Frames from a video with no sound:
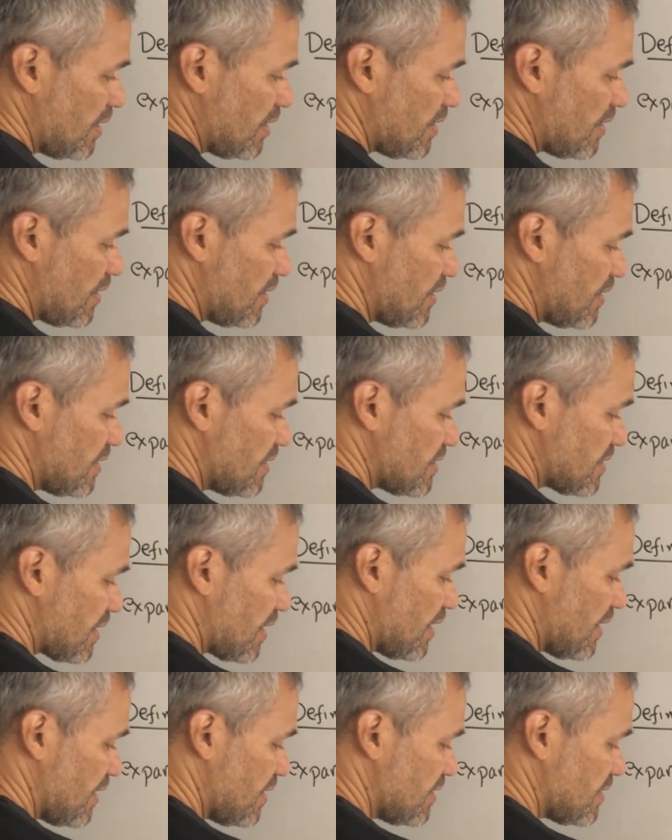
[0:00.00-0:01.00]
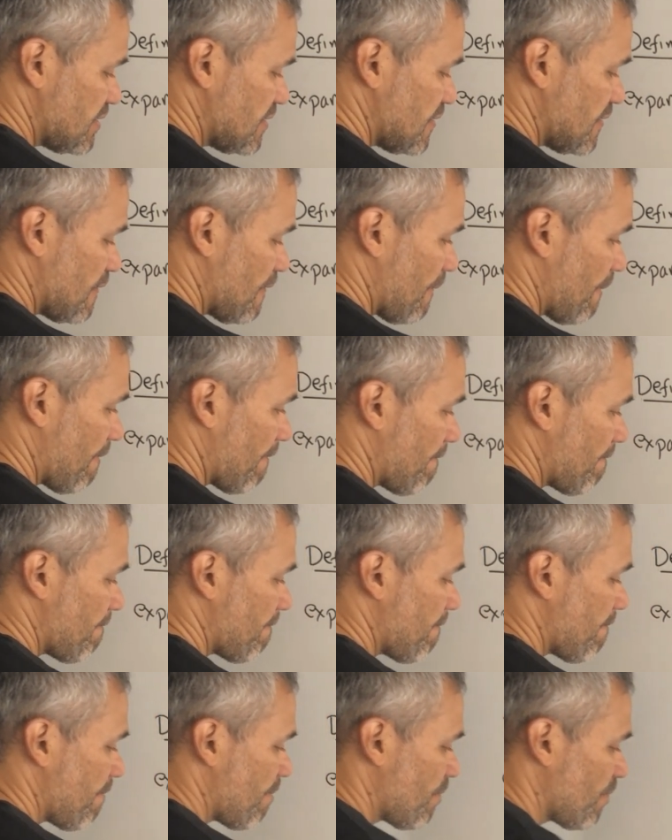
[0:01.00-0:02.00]
Then in this case,
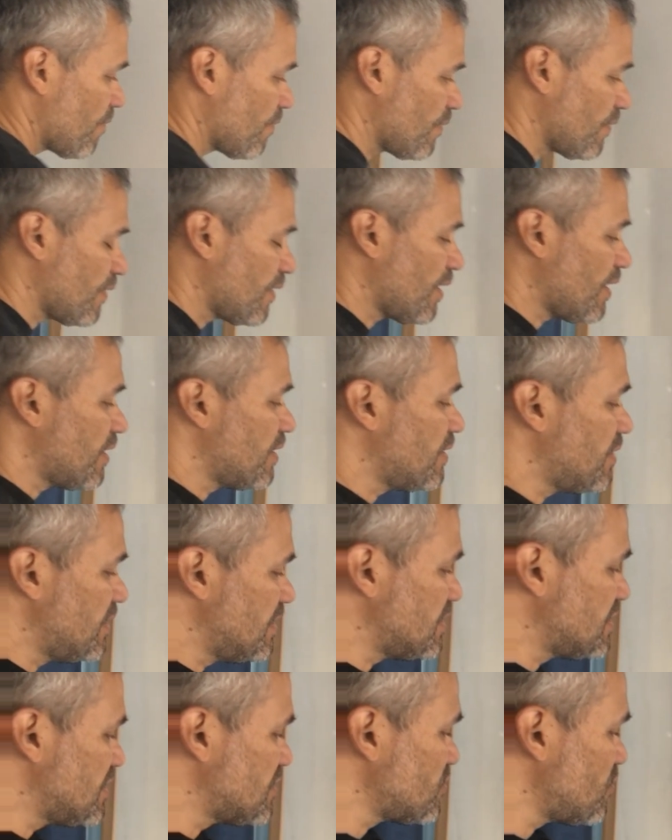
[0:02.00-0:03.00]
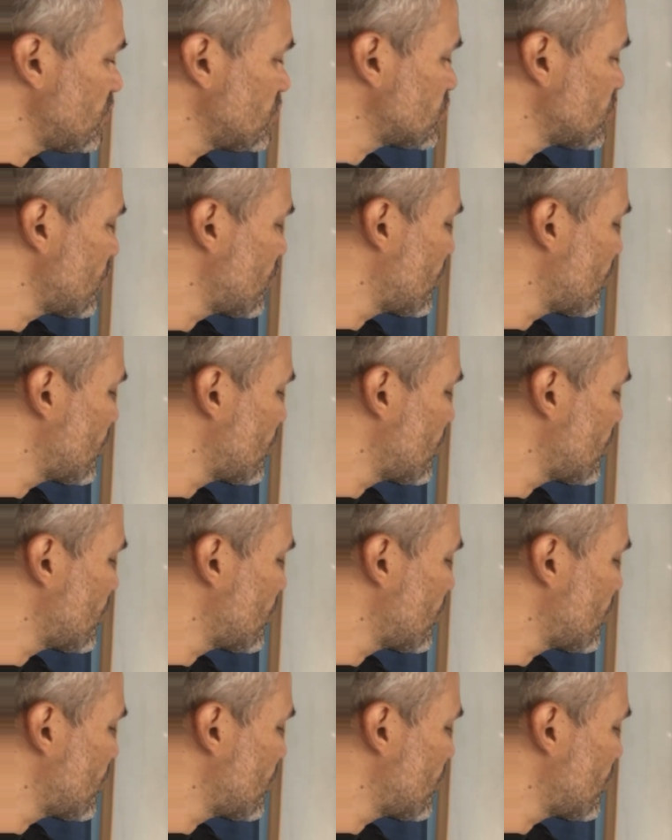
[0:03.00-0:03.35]
this is also